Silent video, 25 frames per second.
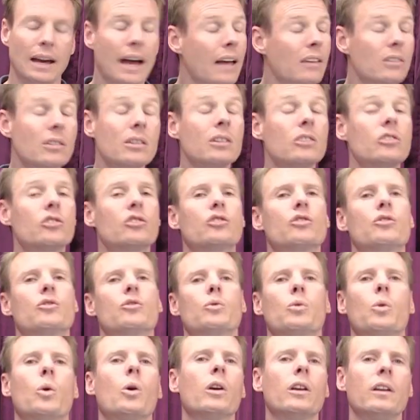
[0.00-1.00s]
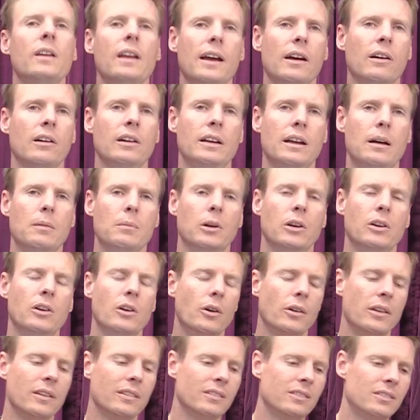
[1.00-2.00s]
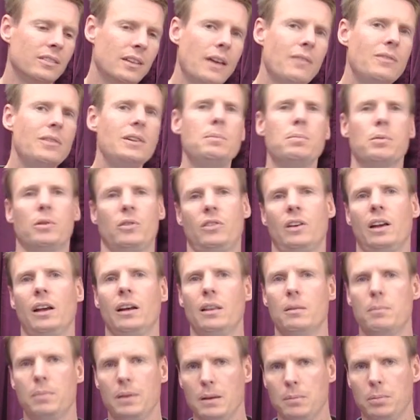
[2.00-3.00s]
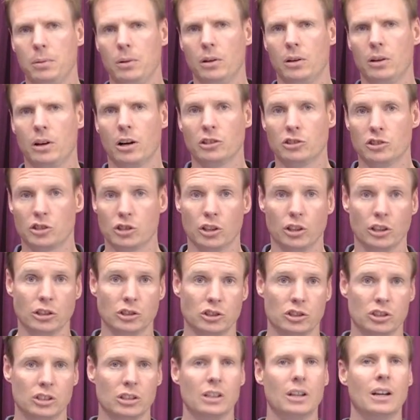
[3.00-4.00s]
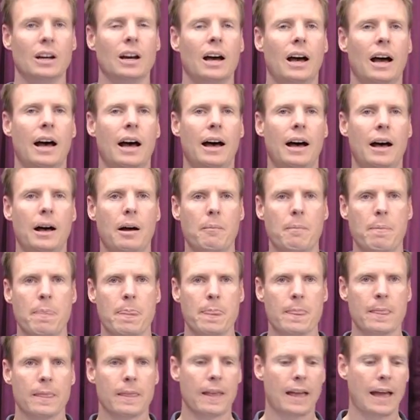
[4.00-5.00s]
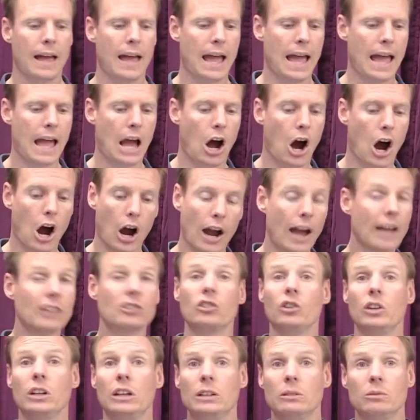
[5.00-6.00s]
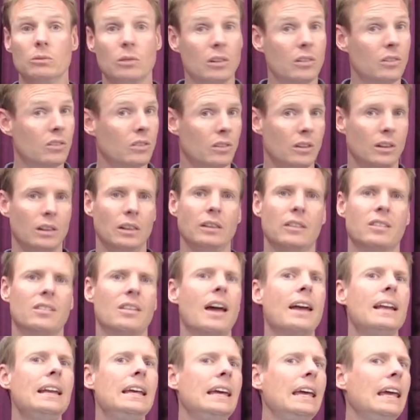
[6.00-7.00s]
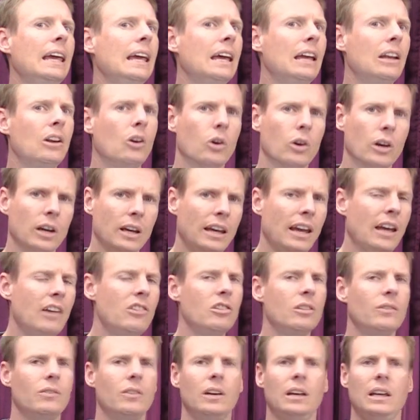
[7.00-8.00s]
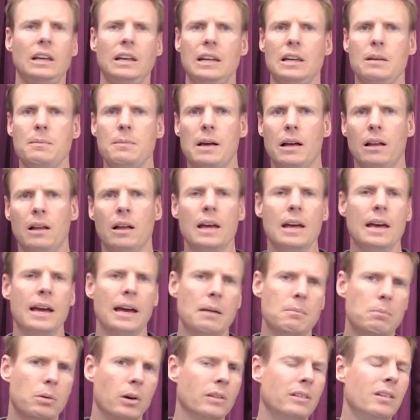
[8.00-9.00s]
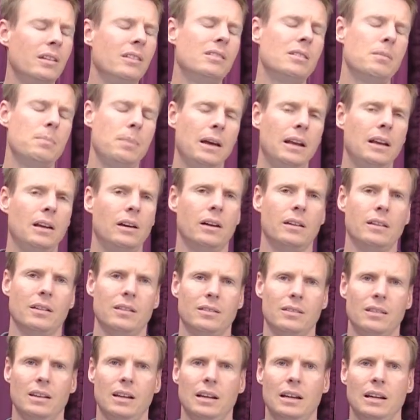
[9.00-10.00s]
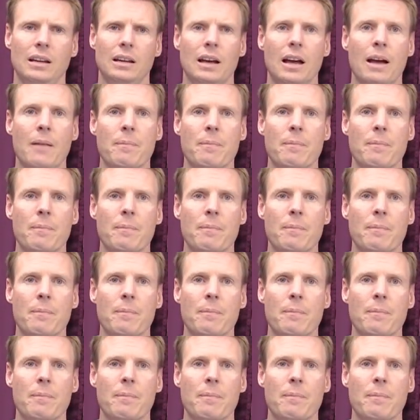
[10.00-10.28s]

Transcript: That's an extraordinary number to know that 70% of the people in our church are actually signing in or engaging via email and participating on the city.